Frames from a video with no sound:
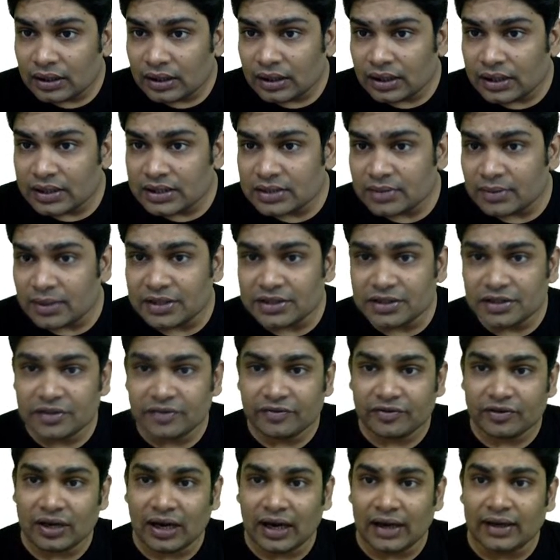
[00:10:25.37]
let's imagine
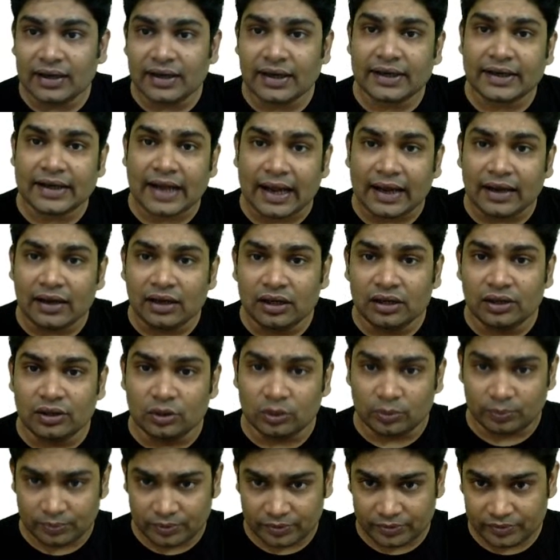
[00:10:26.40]
if you had a rectangular
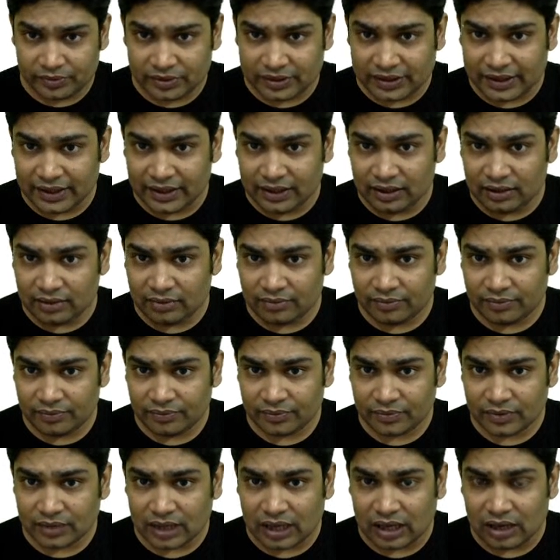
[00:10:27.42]
loop, then
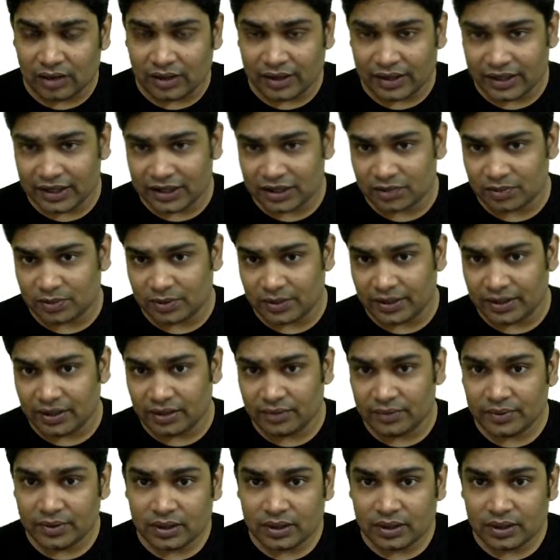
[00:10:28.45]
how can I explain?